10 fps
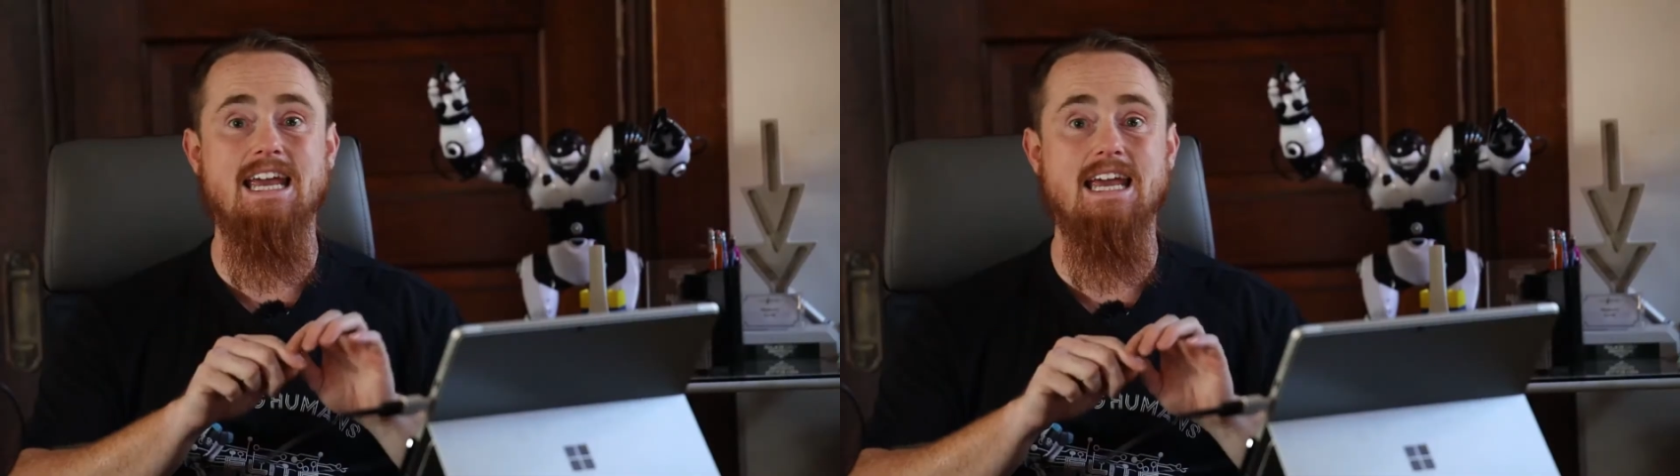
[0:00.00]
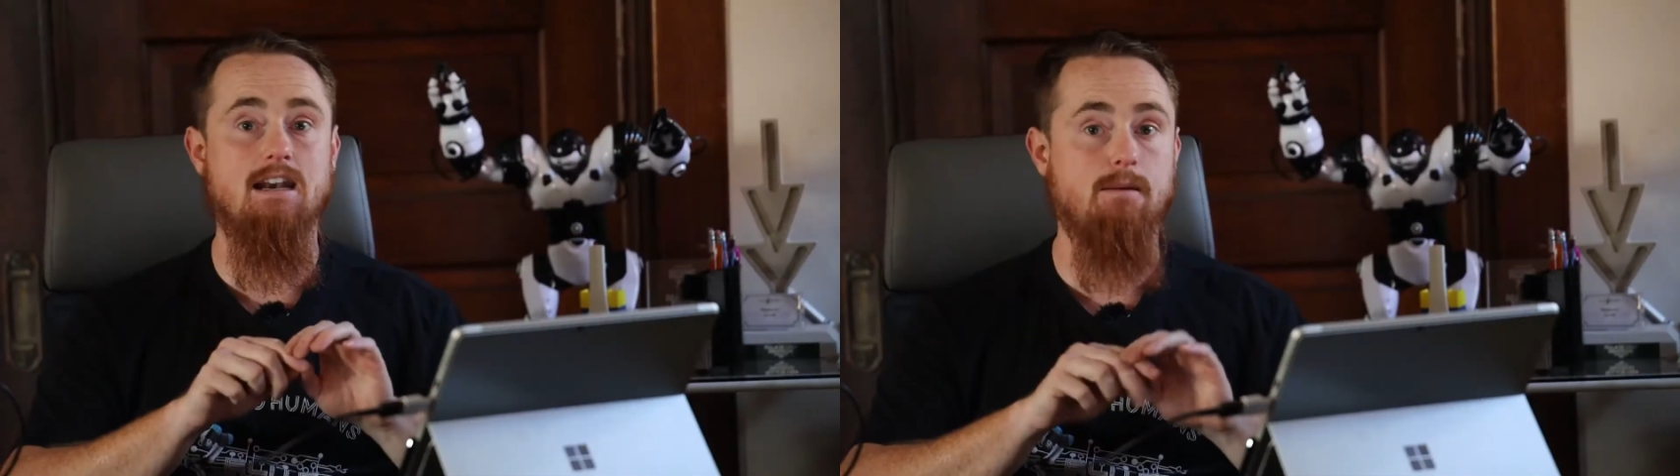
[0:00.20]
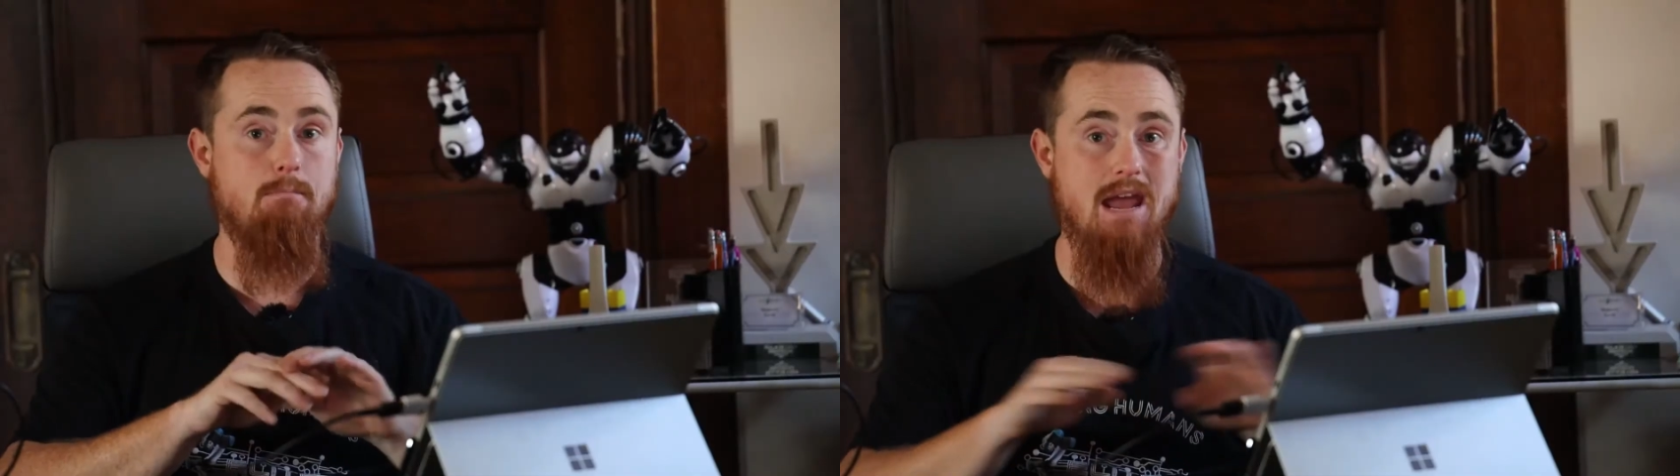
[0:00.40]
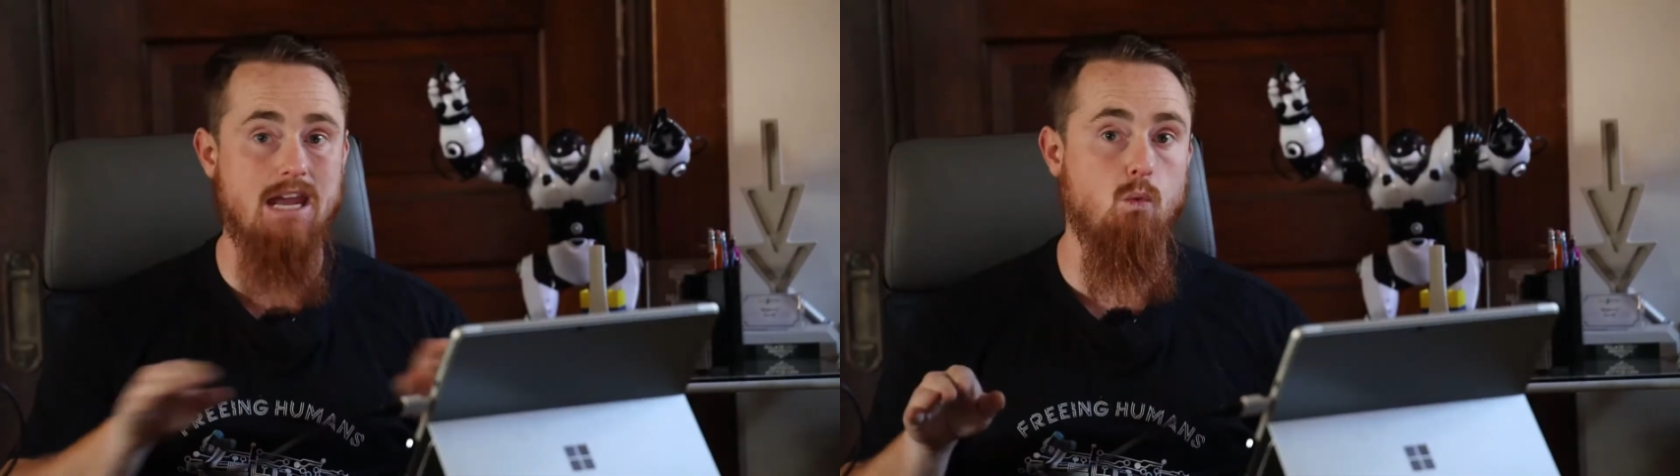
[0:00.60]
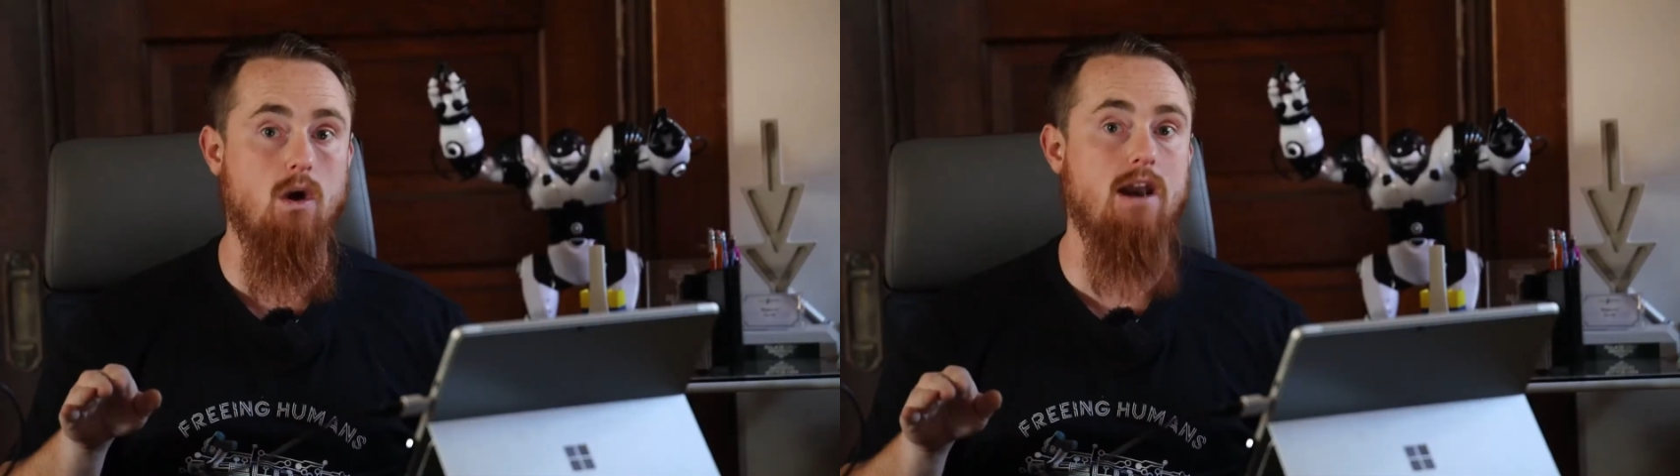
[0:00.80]
and
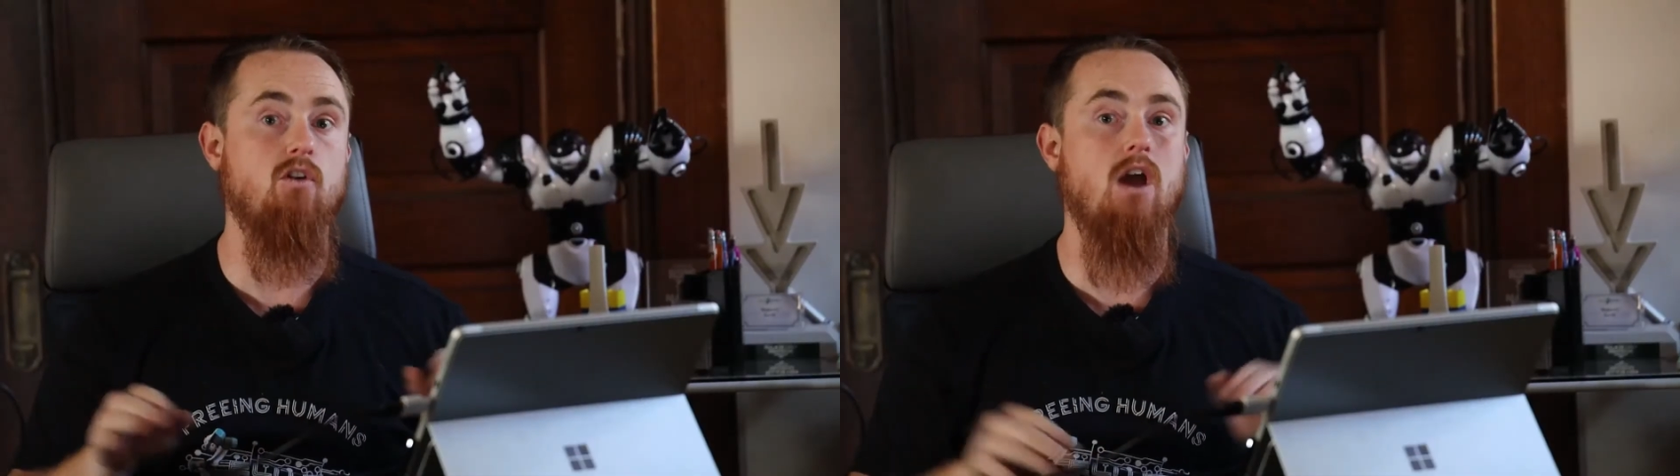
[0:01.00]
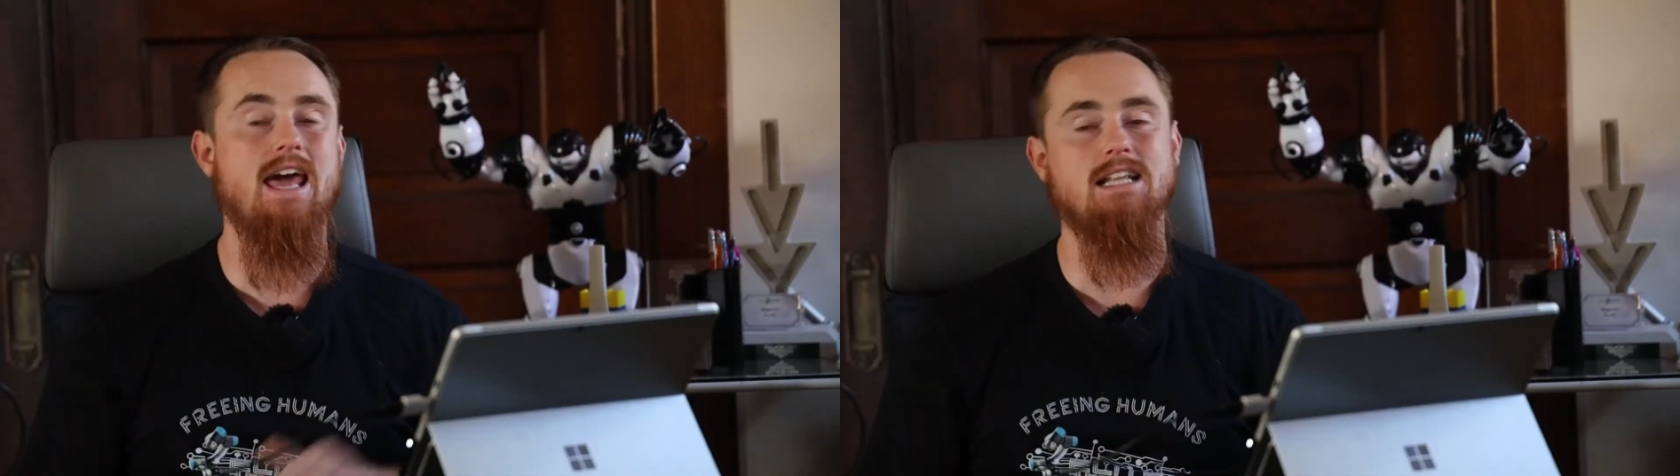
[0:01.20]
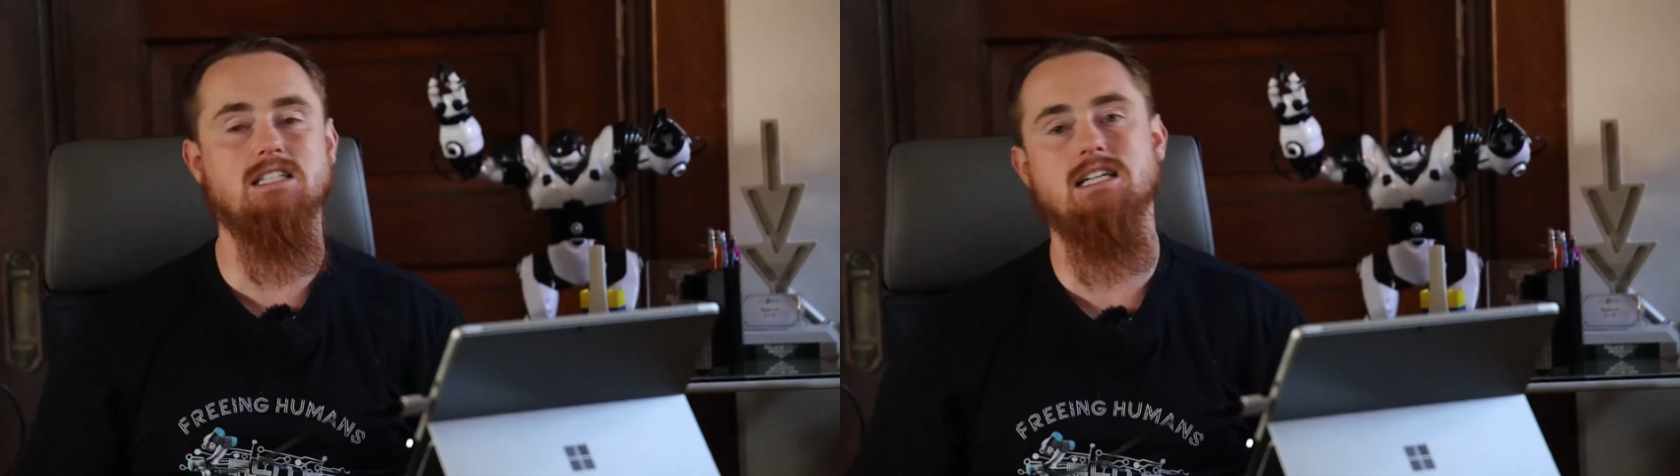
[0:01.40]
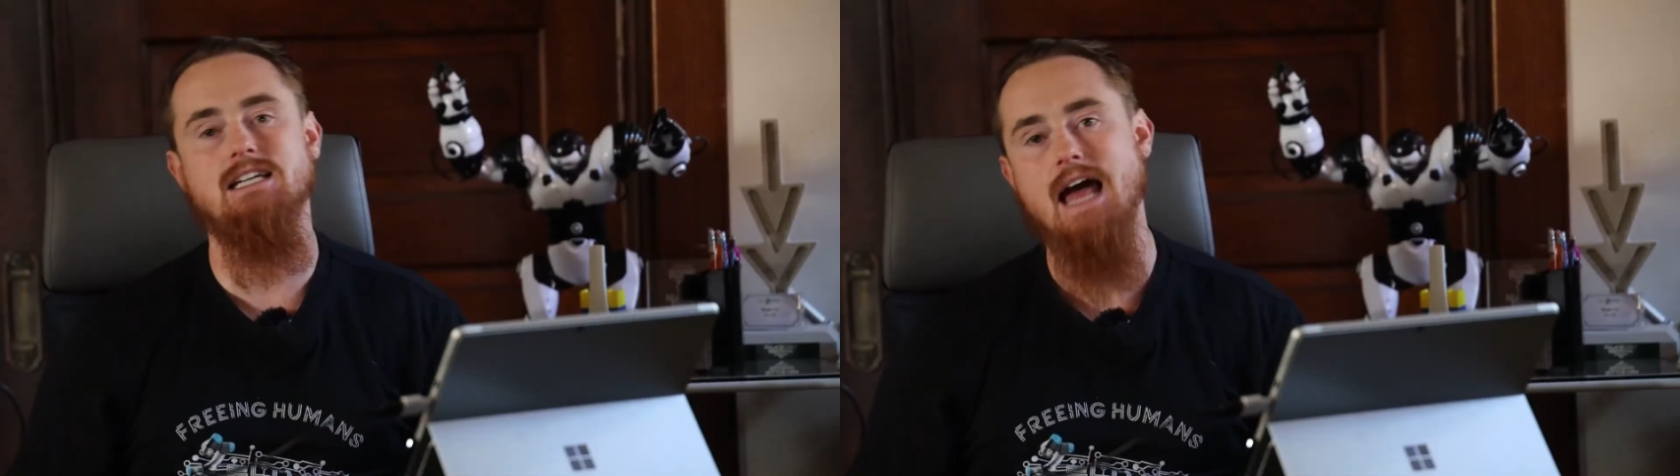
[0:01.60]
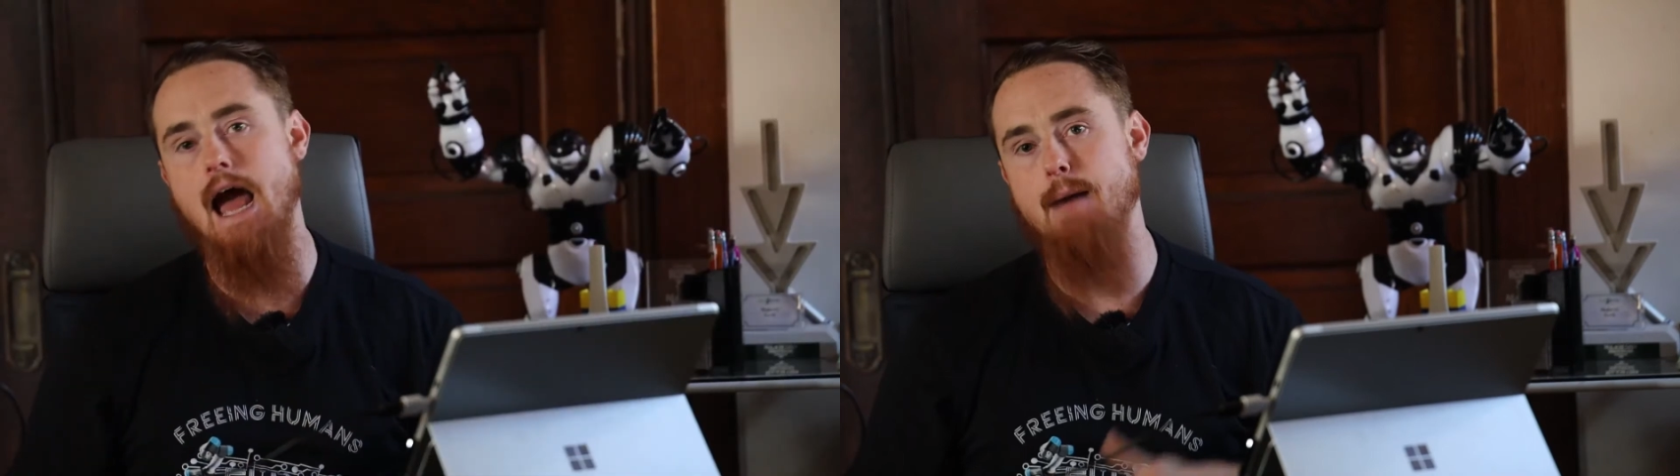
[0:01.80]
make whatever edits
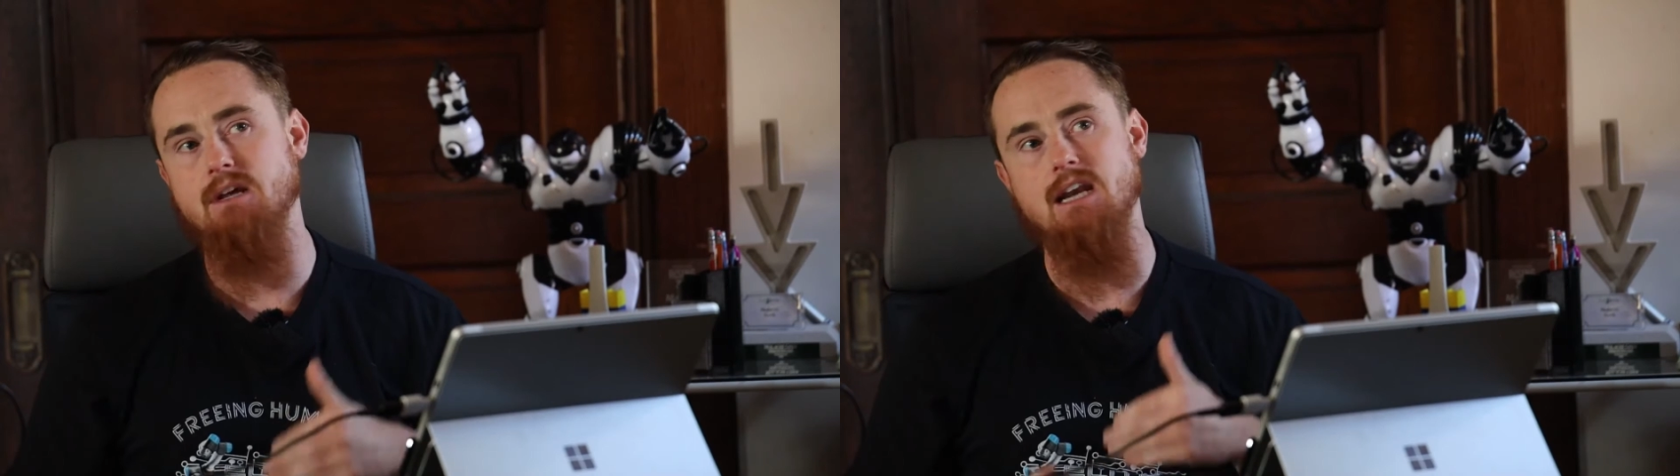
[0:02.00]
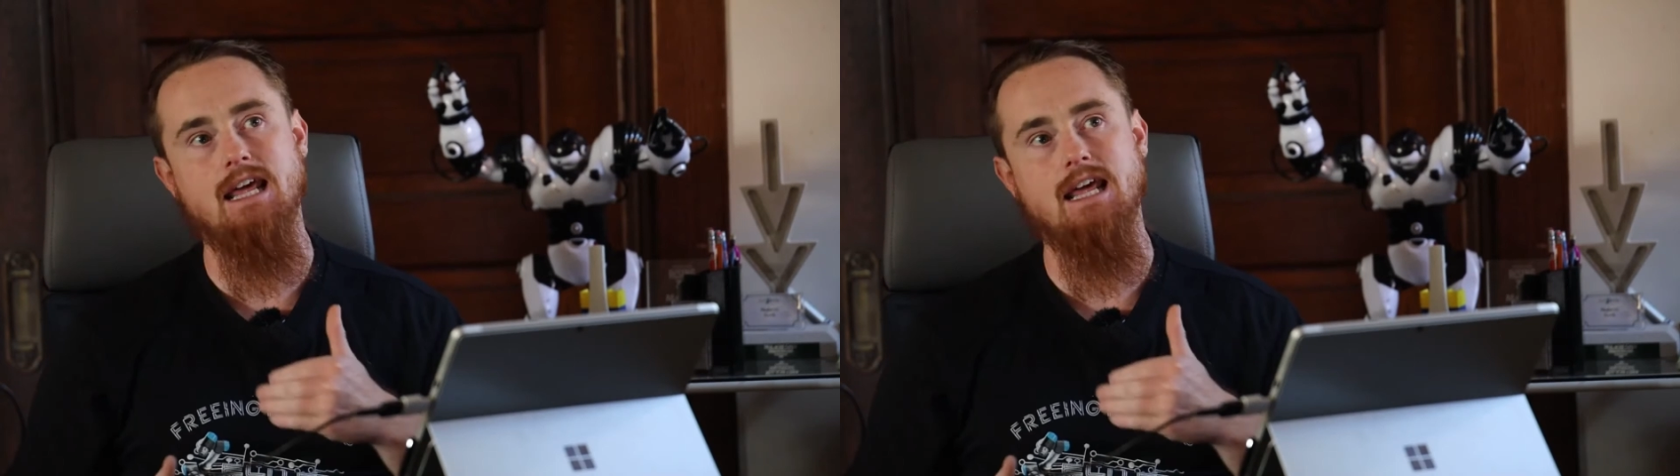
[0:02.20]
need to happen.